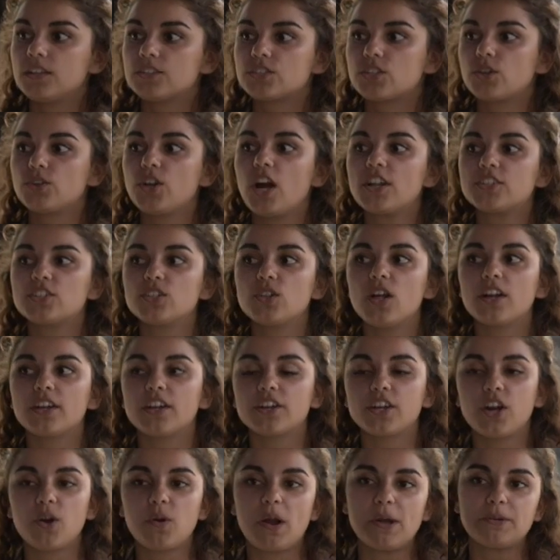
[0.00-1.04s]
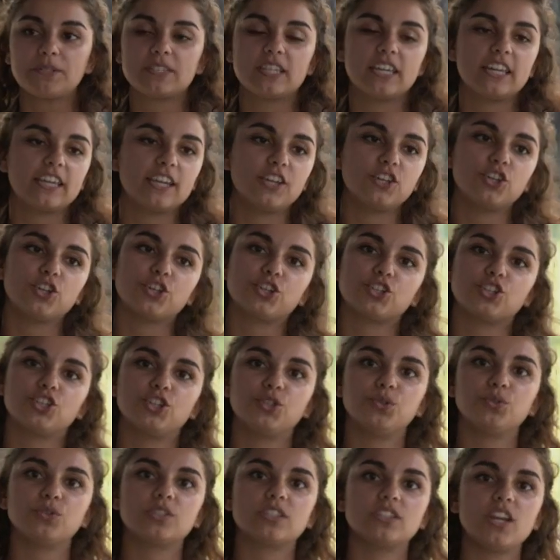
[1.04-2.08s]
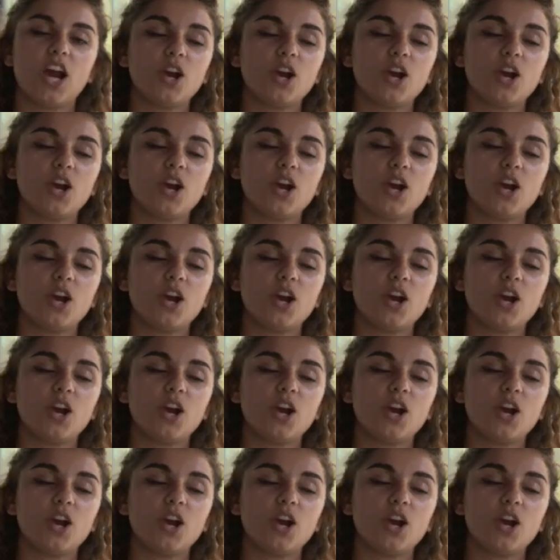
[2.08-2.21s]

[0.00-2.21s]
So not too long ago, I was sitting in your shoes,